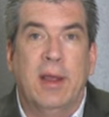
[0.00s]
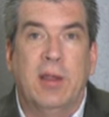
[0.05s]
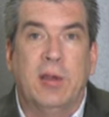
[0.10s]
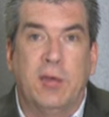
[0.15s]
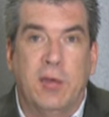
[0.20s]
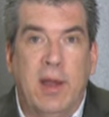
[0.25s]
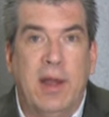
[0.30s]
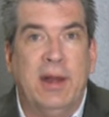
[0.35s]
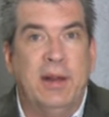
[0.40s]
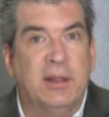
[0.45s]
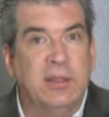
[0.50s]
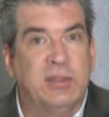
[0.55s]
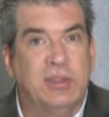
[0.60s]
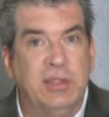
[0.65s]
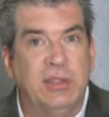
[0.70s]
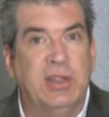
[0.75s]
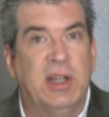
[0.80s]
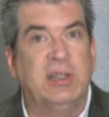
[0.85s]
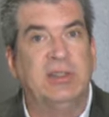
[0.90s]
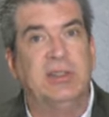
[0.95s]
creating the
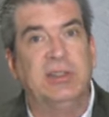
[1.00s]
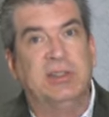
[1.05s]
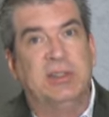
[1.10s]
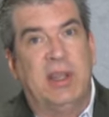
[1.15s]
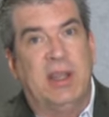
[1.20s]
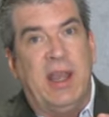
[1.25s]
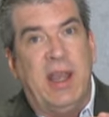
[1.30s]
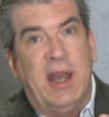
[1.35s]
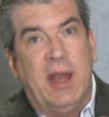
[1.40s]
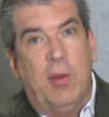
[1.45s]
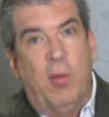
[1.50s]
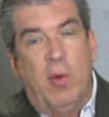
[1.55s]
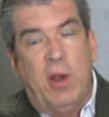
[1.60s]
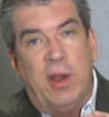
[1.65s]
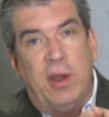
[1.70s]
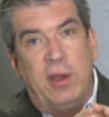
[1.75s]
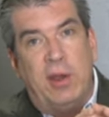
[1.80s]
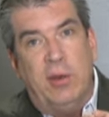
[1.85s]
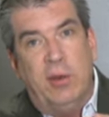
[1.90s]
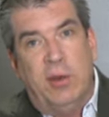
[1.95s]
suggestions. Again, I
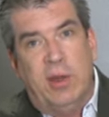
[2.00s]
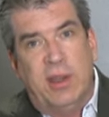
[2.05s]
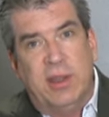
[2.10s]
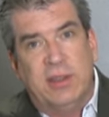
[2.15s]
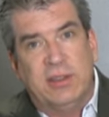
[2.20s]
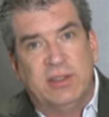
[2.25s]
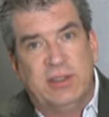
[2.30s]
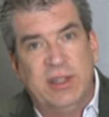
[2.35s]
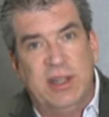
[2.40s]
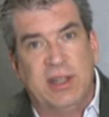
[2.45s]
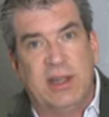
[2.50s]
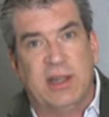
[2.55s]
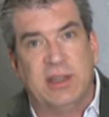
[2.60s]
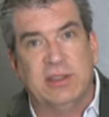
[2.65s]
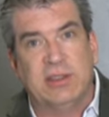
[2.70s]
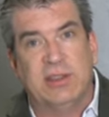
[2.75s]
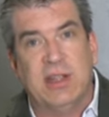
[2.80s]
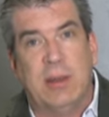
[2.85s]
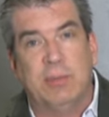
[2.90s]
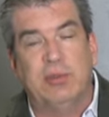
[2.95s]
wanted you to see a
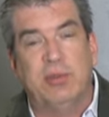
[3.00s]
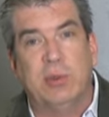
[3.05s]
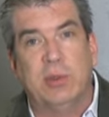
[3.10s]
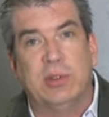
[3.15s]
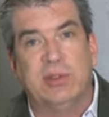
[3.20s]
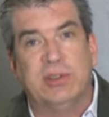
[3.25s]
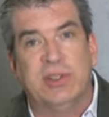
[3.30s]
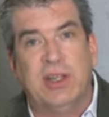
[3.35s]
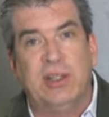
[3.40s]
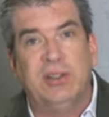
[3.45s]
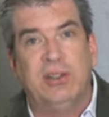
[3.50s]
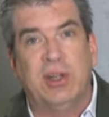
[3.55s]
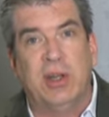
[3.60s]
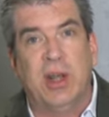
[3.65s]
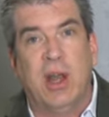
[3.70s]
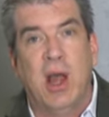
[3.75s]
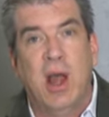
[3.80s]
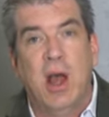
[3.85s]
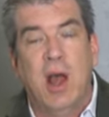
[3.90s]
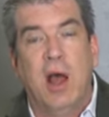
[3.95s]

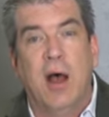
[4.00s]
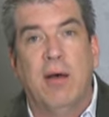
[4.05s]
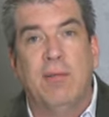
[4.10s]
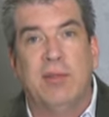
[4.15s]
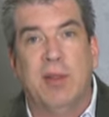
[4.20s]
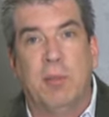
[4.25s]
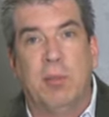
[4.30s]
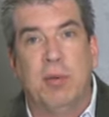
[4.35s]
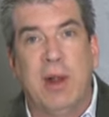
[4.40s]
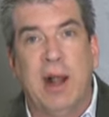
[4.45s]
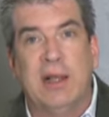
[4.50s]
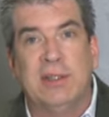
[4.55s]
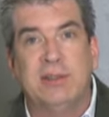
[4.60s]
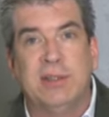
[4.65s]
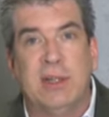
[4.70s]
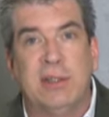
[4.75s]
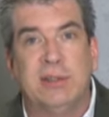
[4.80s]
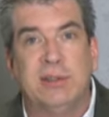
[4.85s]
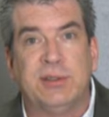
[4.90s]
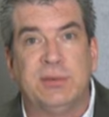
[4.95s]
conceptualization of the
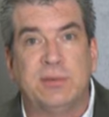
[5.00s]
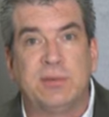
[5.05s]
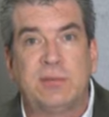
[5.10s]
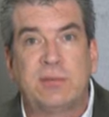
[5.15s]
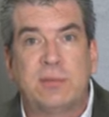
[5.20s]
process.